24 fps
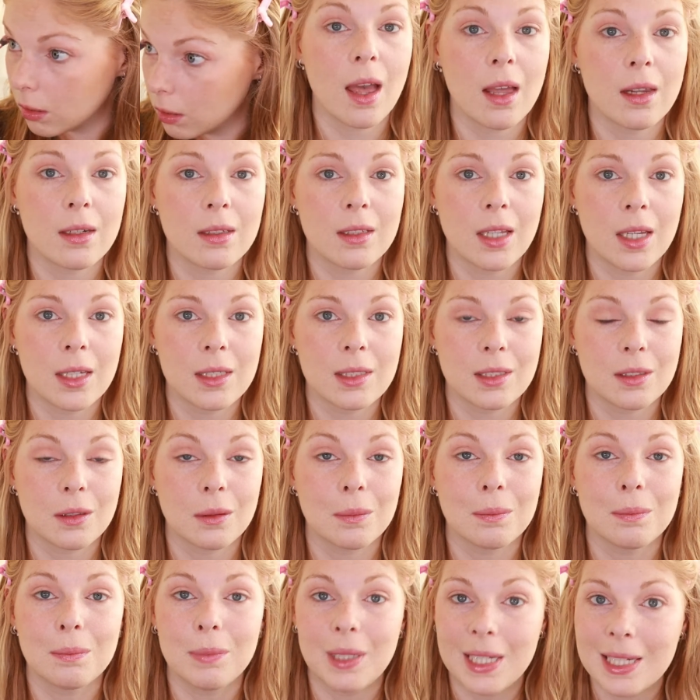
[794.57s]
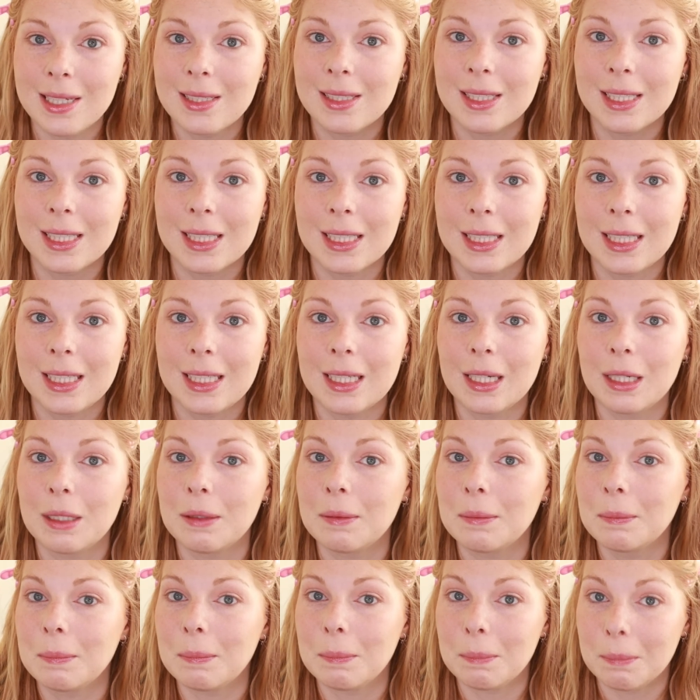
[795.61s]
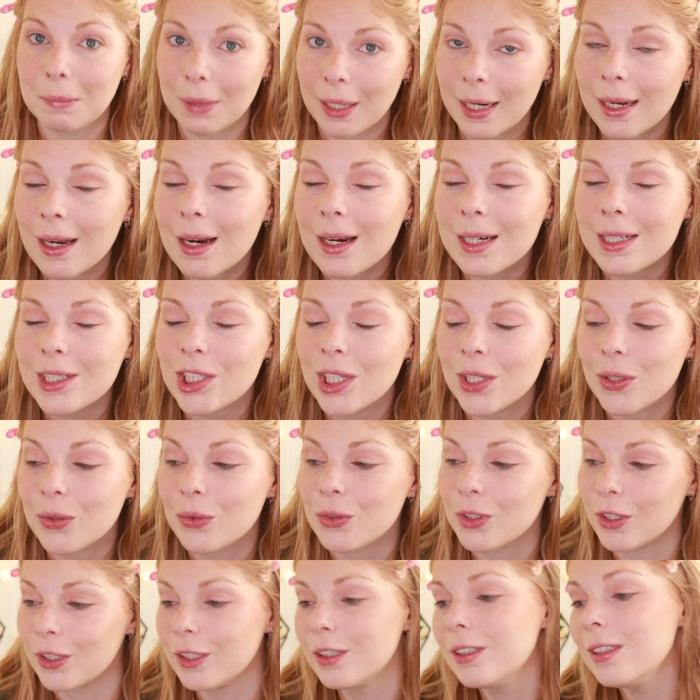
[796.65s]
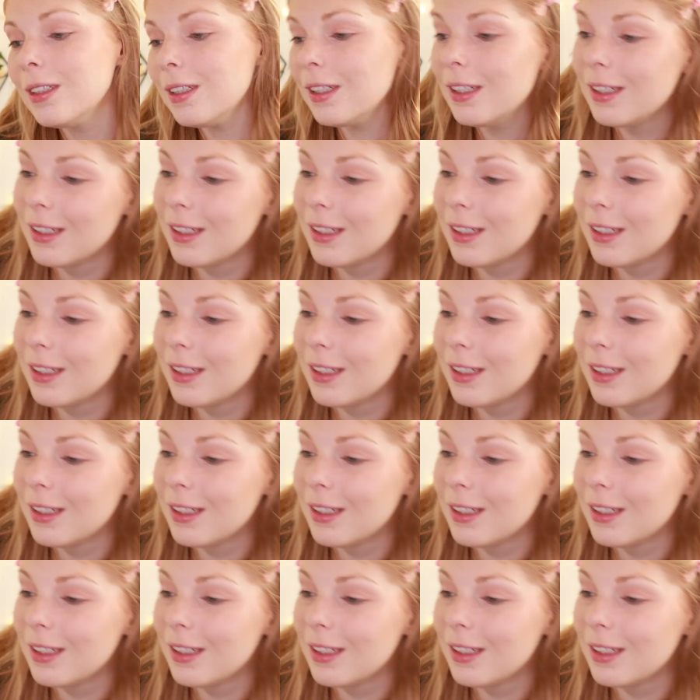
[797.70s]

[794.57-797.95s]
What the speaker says: And that is basically my eyeshadow done.